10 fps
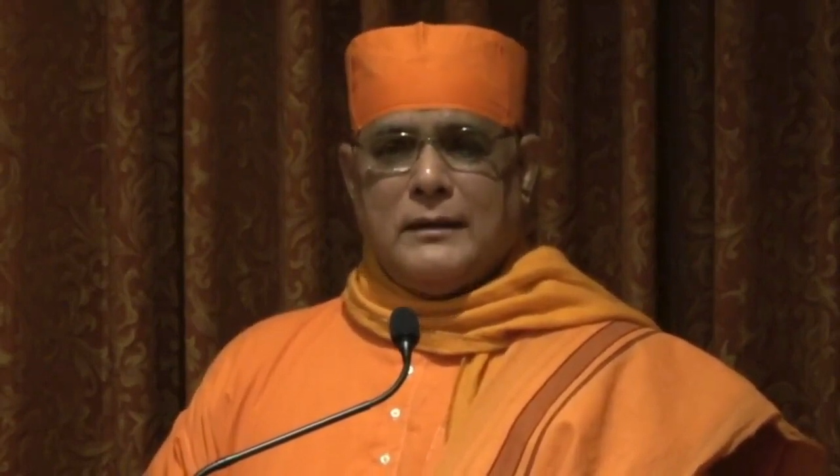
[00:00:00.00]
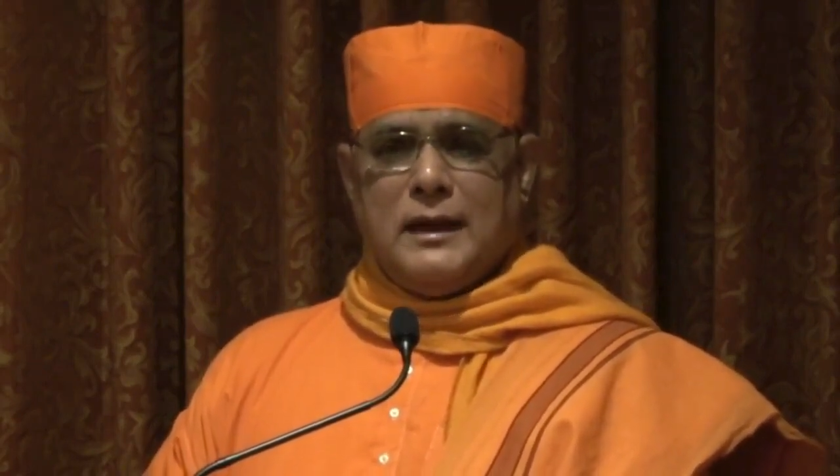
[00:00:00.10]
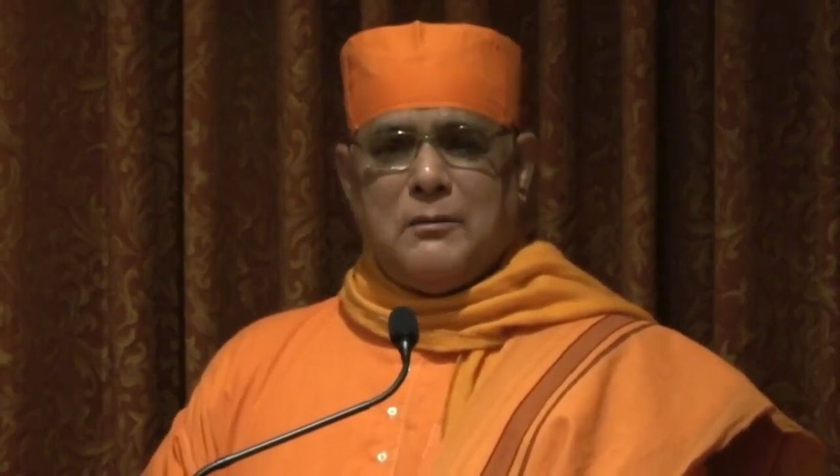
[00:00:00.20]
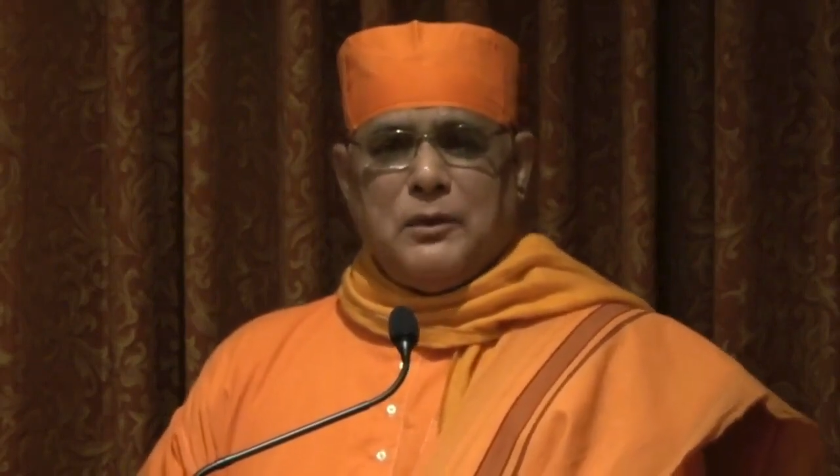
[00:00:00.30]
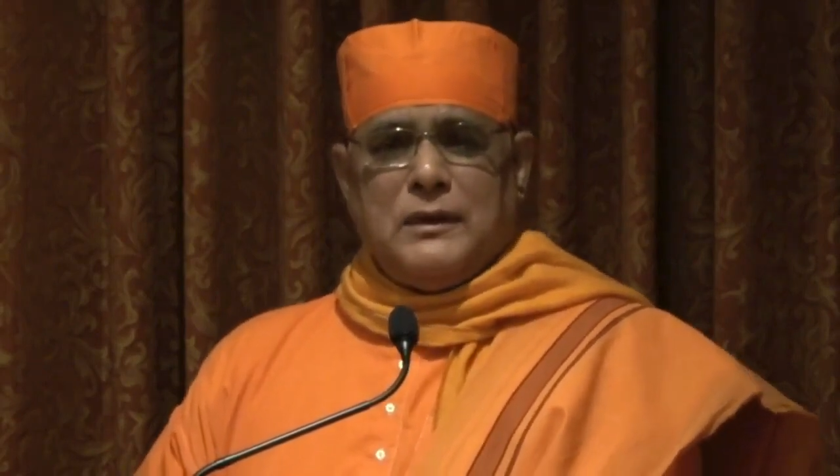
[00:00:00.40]

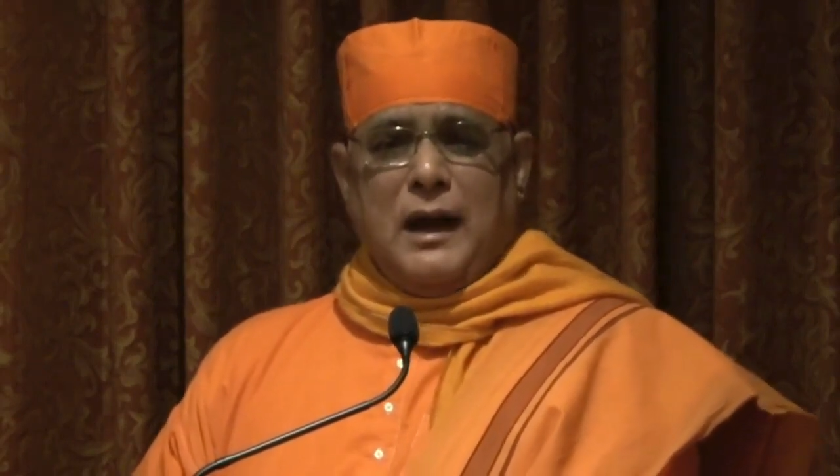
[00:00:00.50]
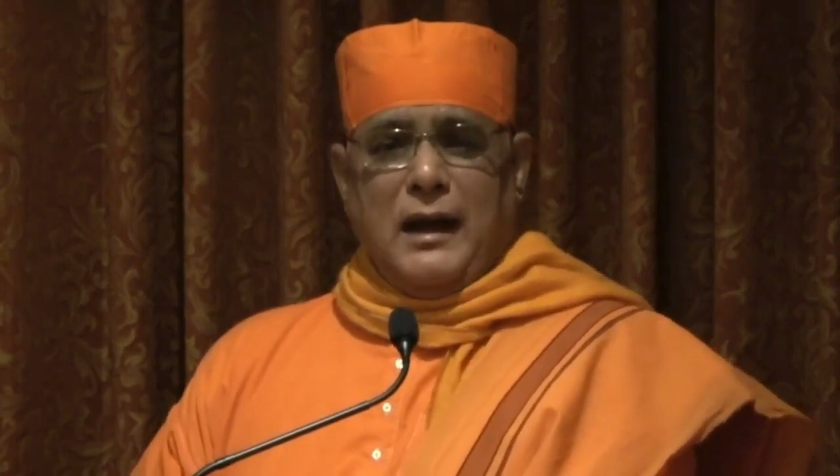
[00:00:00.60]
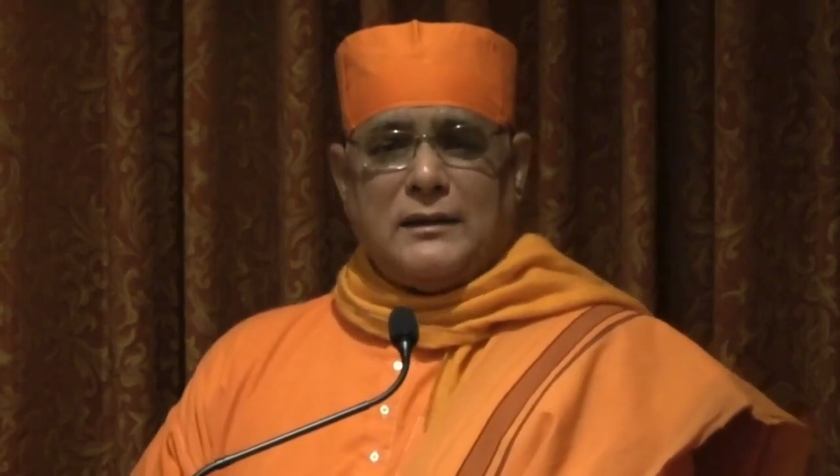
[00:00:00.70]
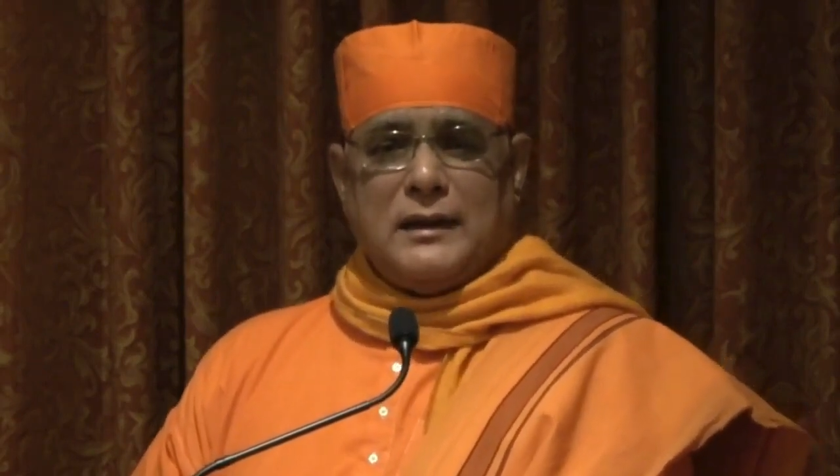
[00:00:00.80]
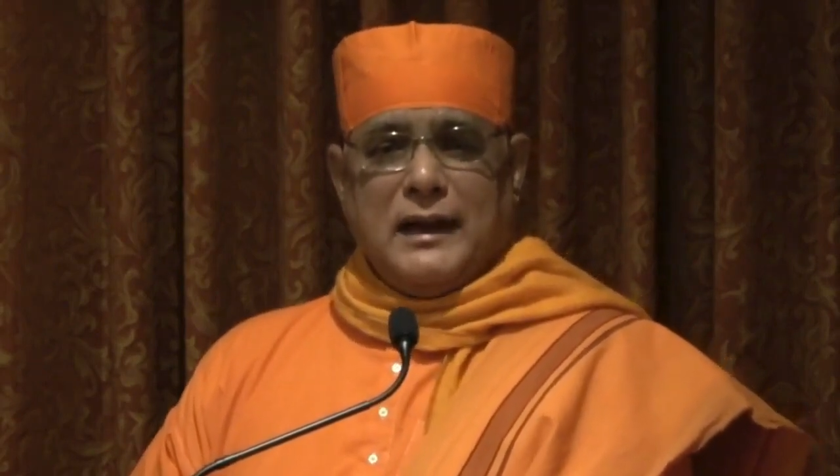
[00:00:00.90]
Then Buddha
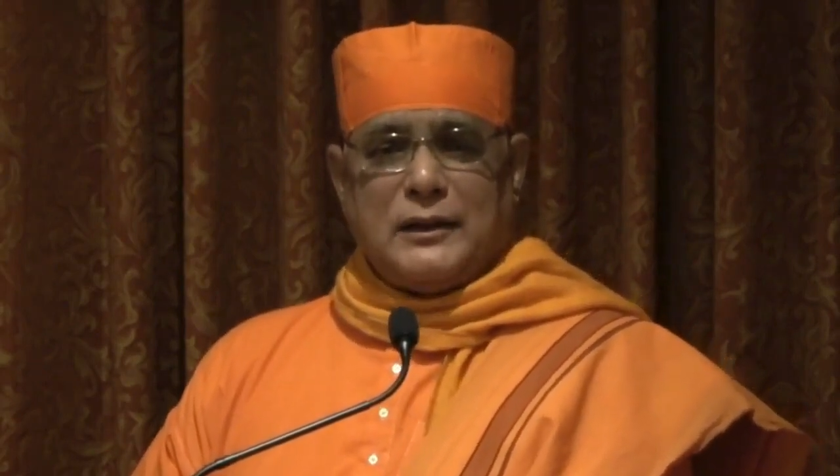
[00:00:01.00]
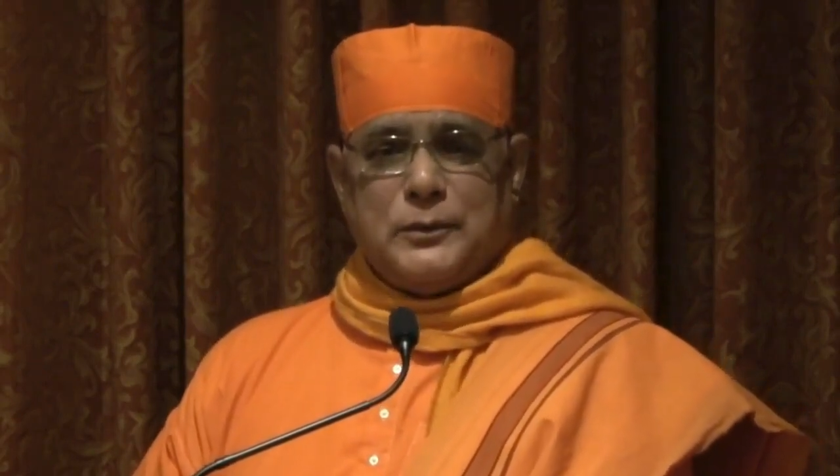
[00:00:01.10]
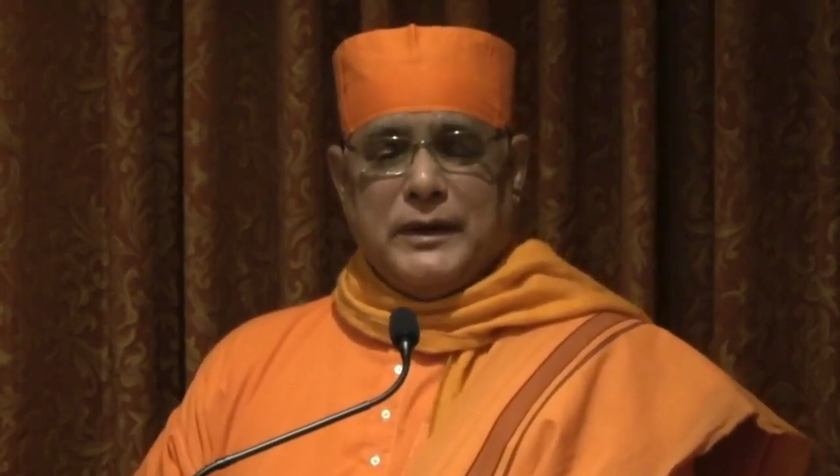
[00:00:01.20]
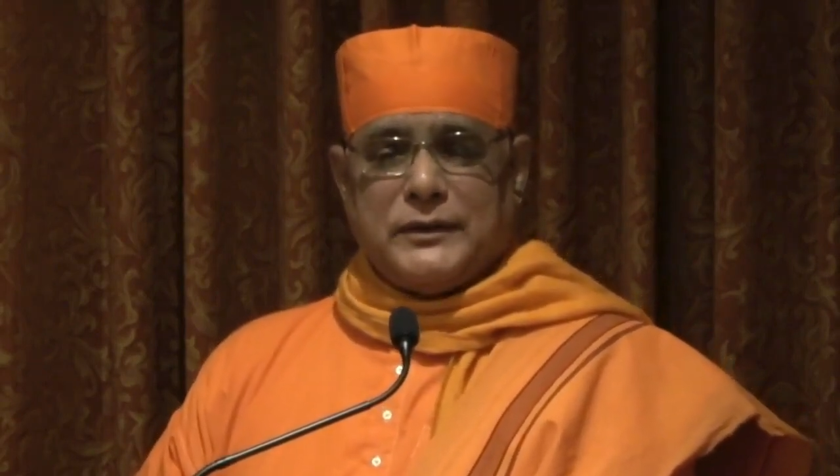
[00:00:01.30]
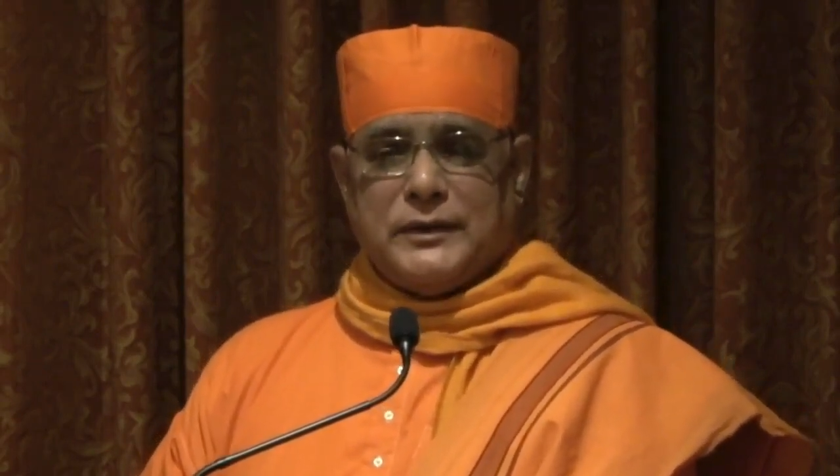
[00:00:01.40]
asked the next
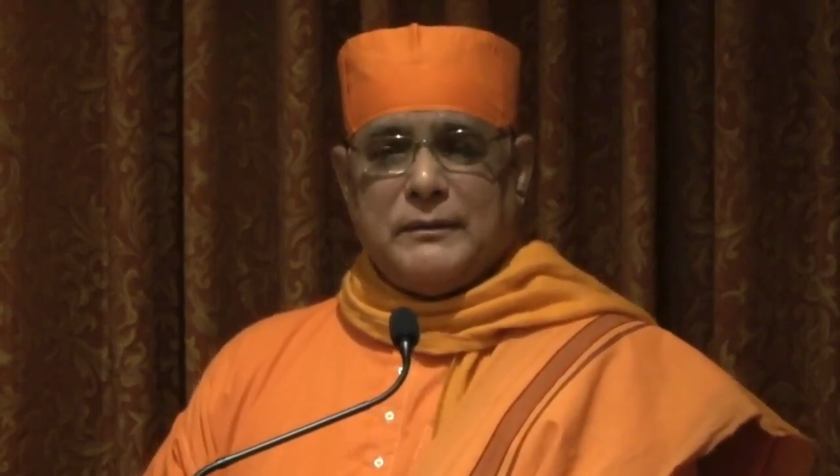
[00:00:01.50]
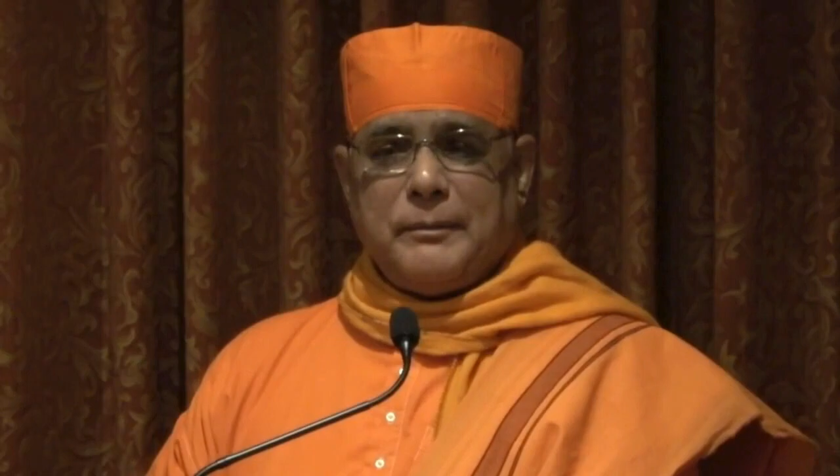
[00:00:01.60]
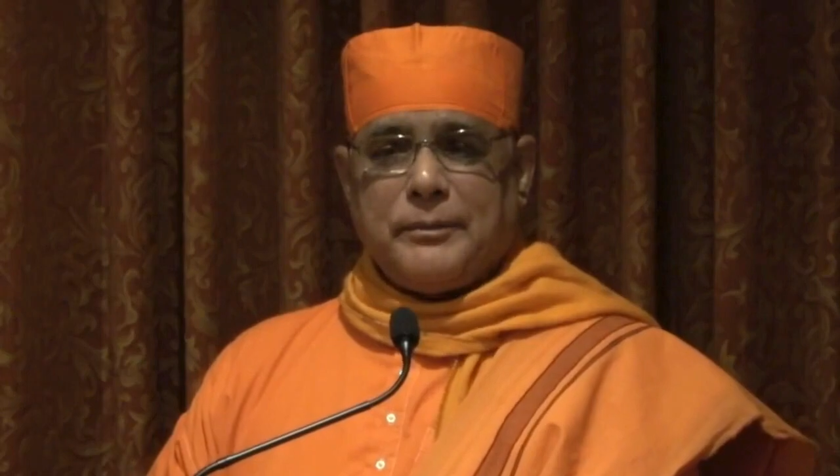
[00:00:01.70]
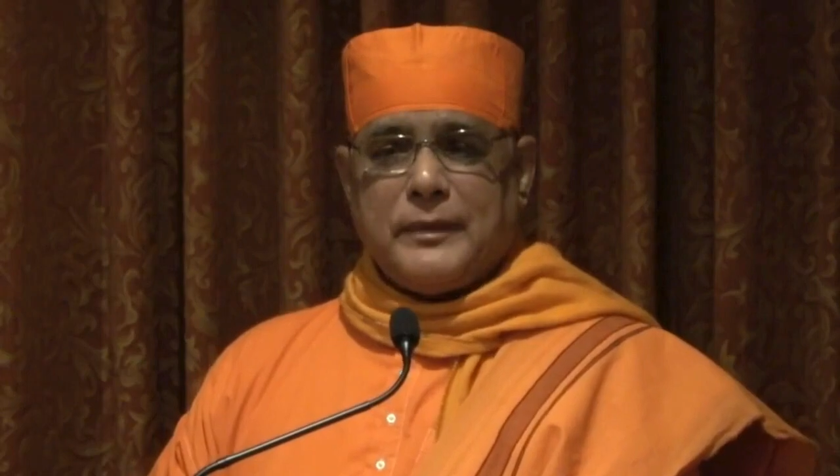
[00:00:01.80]
question,